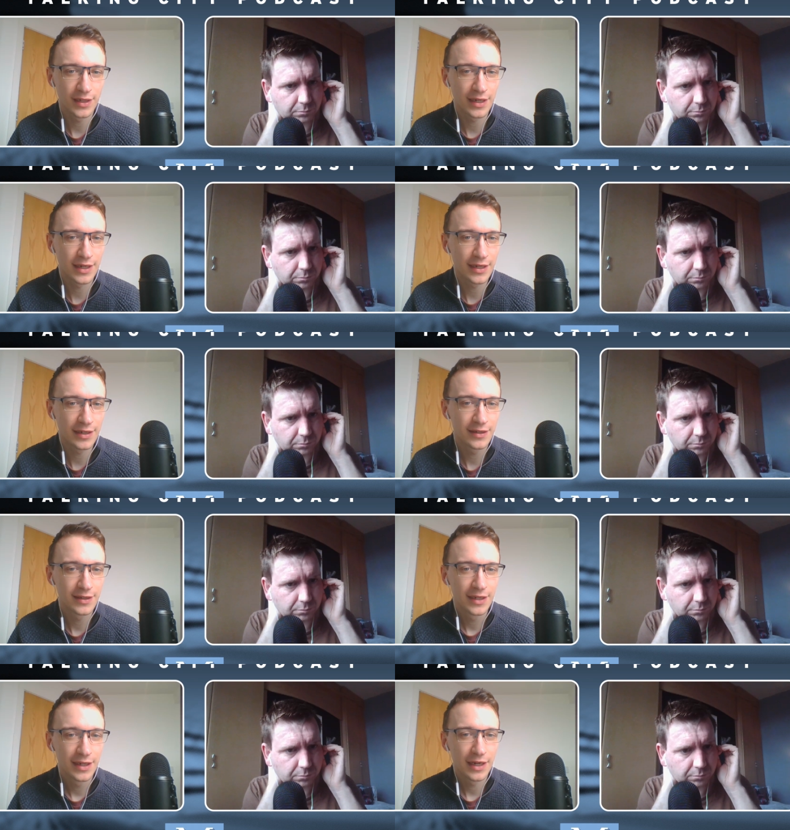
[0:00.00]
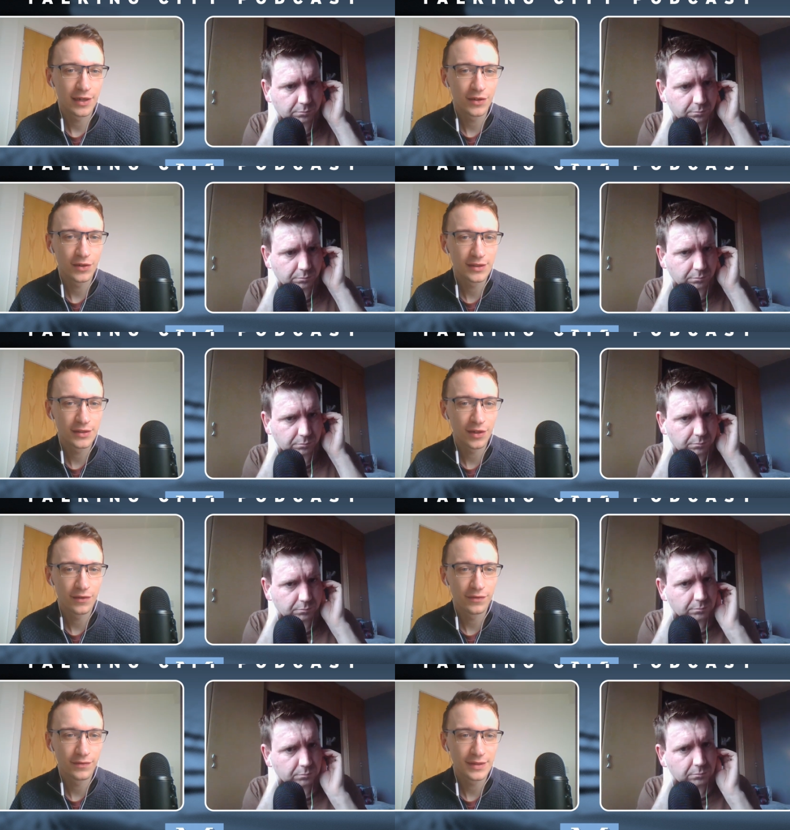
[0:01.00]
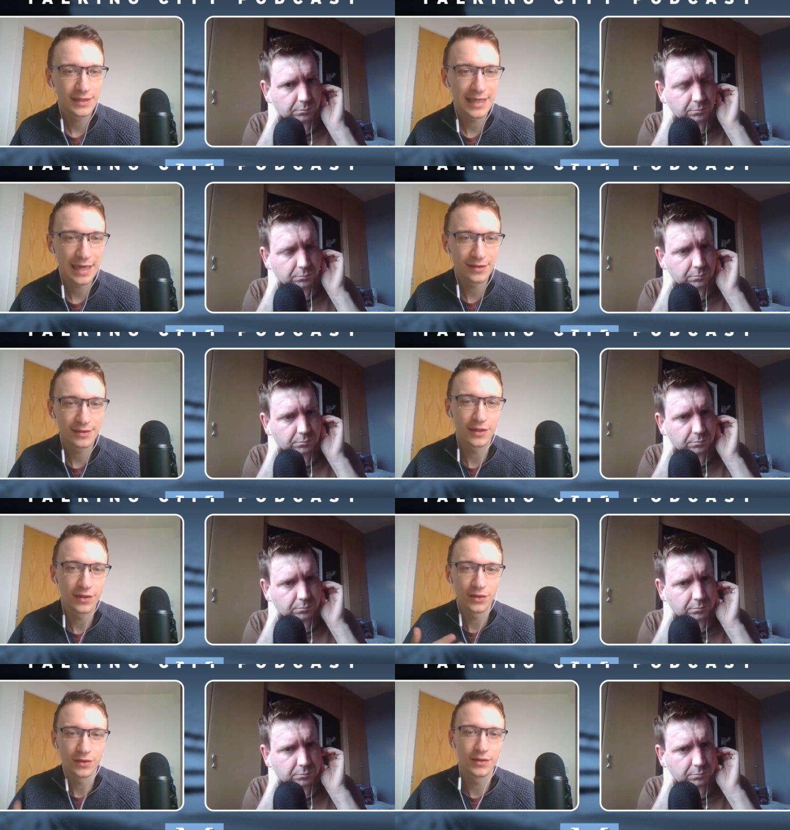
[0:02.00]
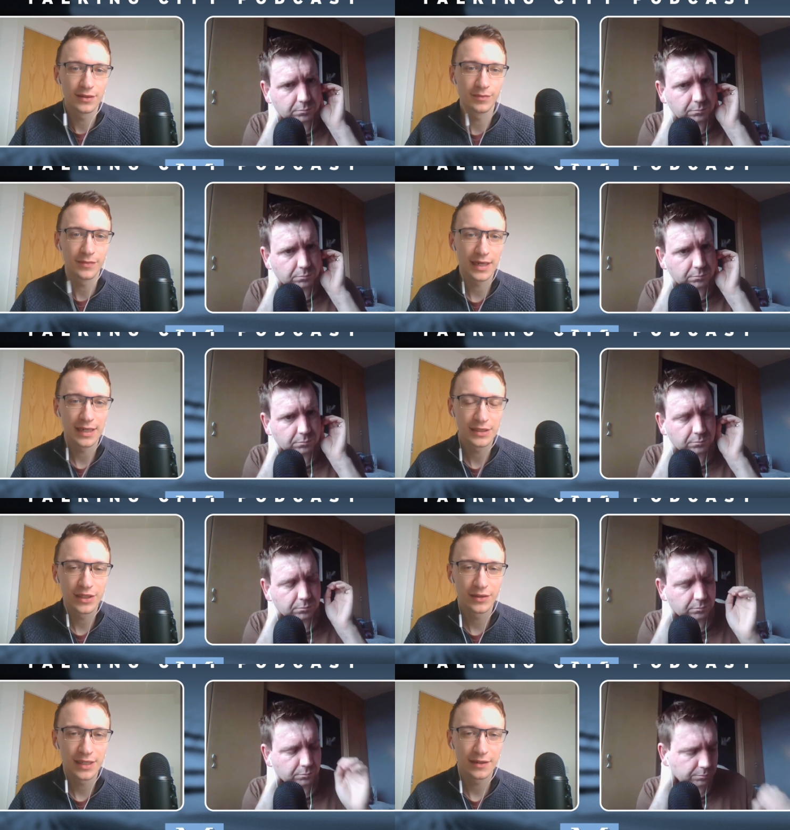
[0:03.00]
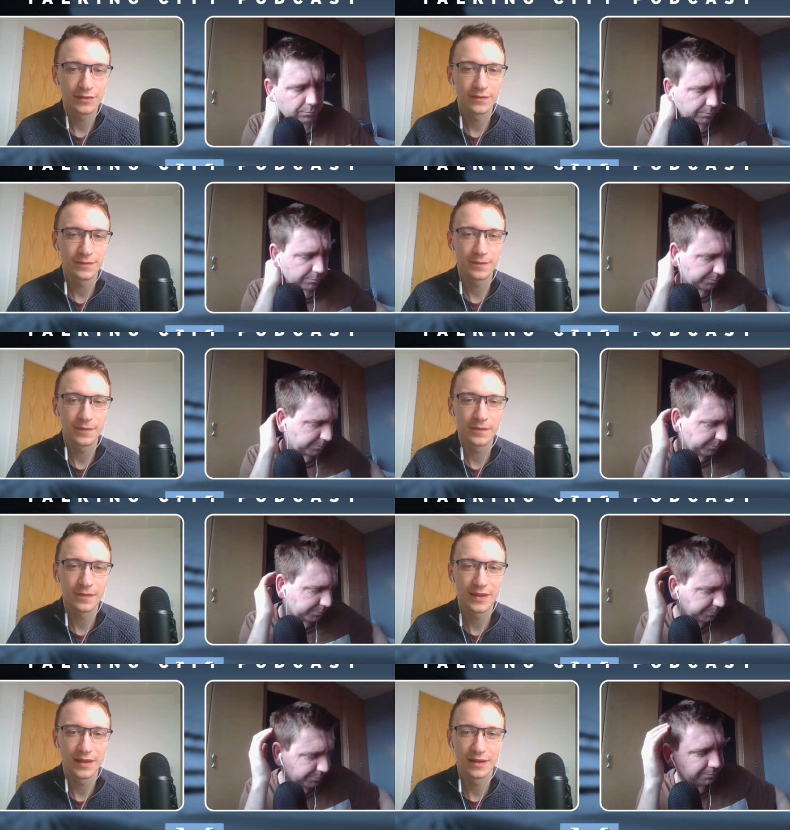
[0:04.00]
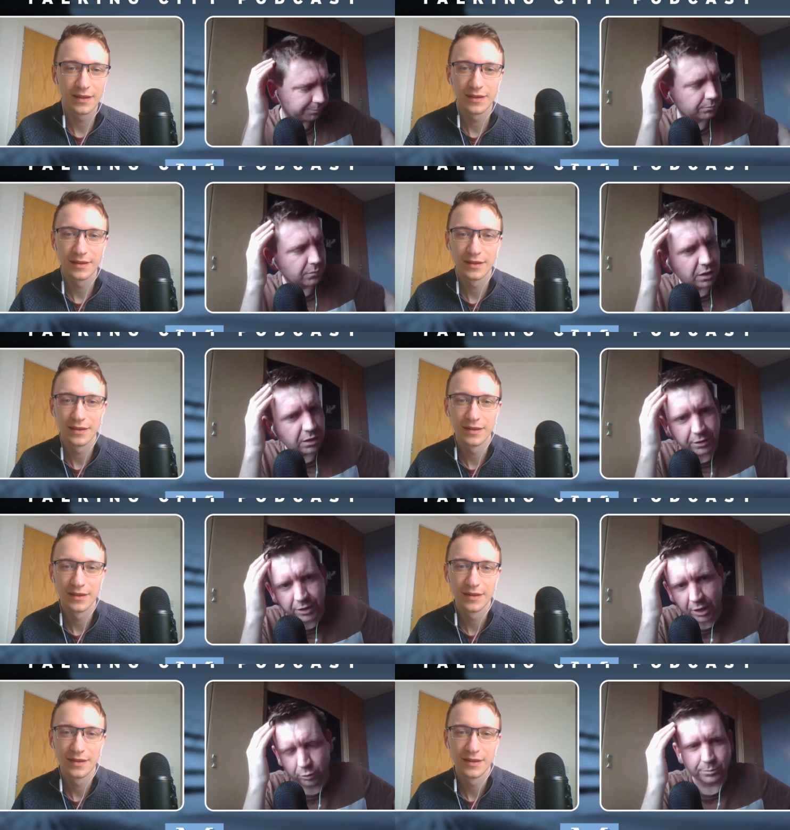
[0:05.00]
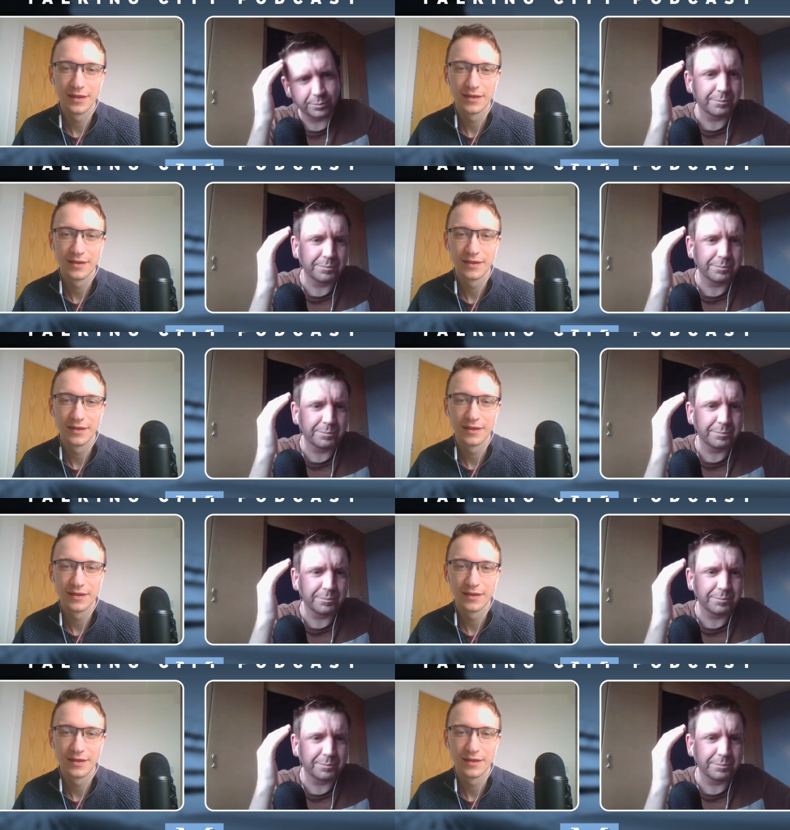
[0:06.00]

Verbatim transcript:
Speaker 1: uh, a good sort of stance and a good attitude to have?
Speaker 2: No,